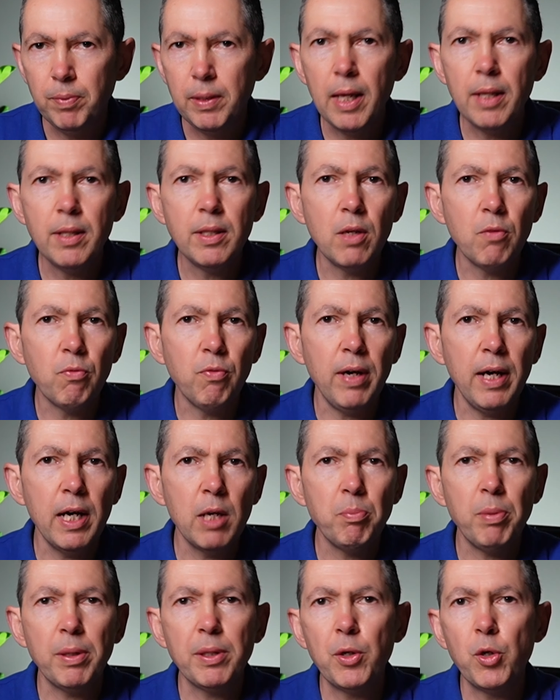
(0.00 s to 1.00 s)
then divide
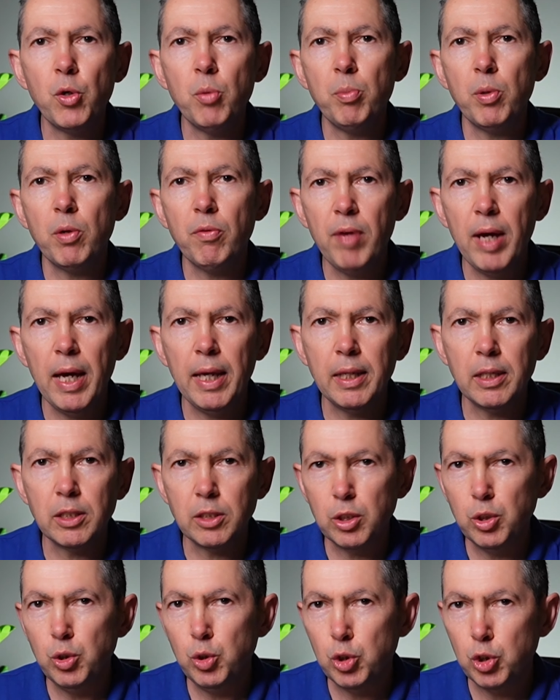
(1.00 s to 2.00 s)
by the number of headings
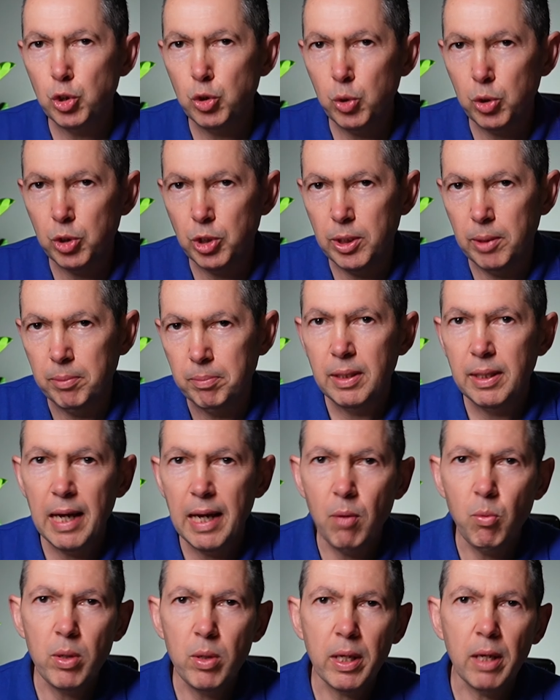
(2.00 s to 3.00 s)
in your structure.
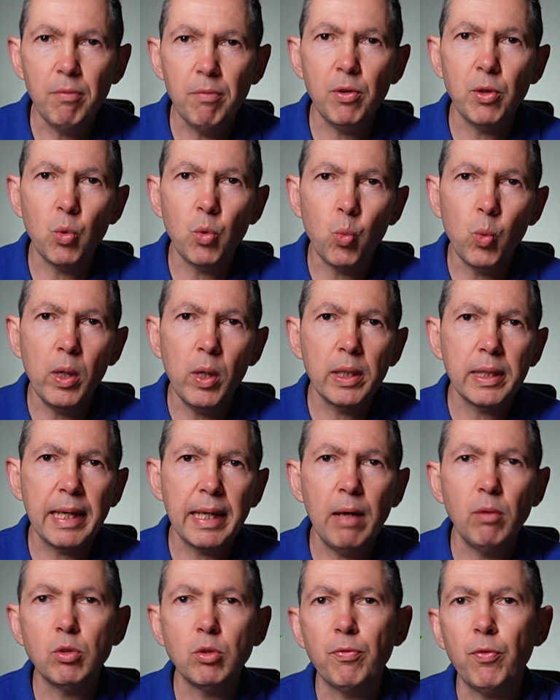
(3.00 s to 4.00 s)
That will give you the word
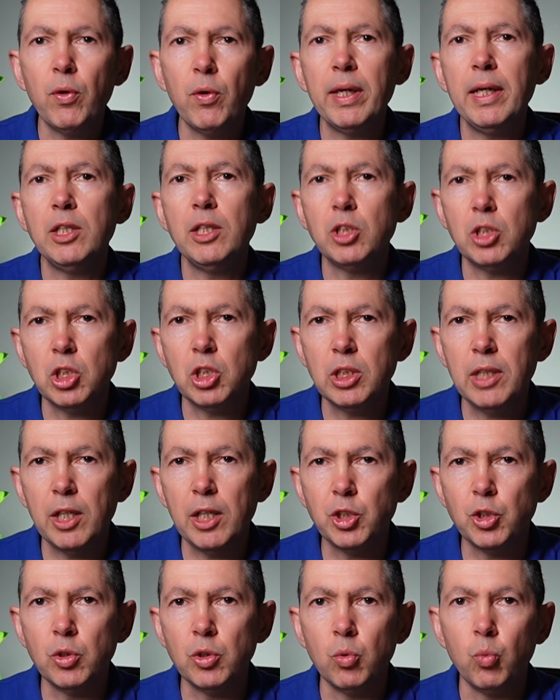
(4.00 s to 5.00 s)
count for each
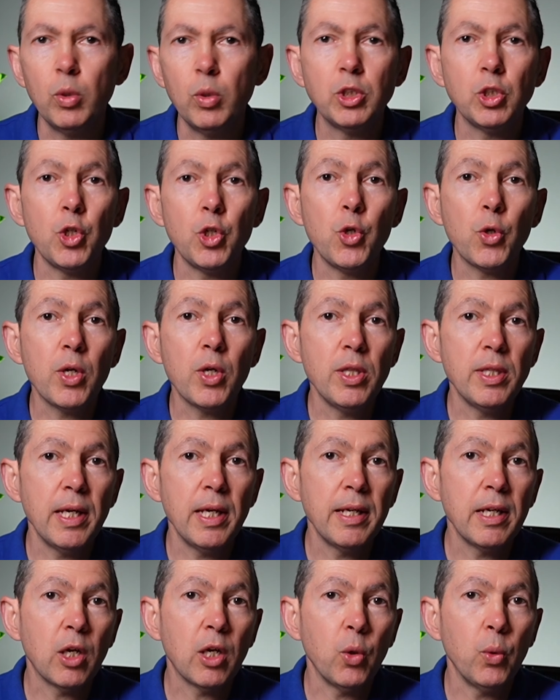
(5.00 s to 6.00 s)
section, which you can then
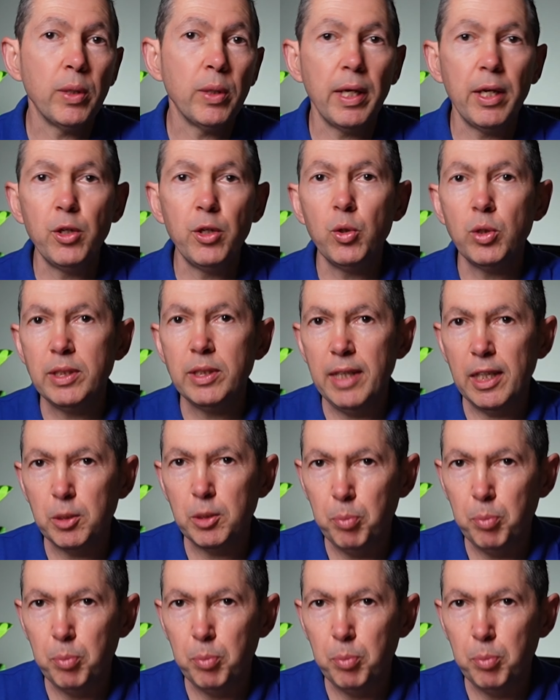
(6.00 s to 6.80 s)
include in your text